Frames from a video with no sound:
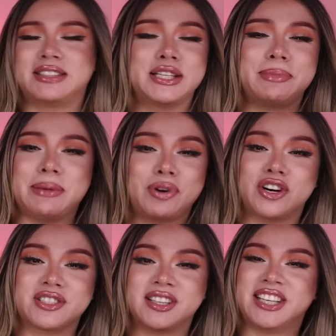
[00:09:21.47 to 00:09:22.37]
To me
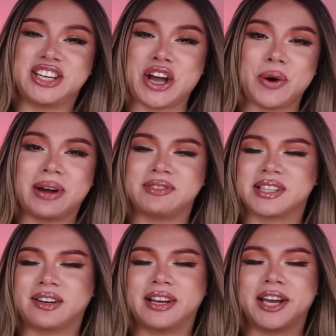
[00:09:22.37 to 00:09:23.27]
personally, no. I was
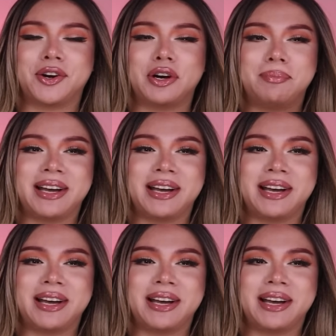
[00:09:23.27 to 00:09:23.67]
like, okay, girl.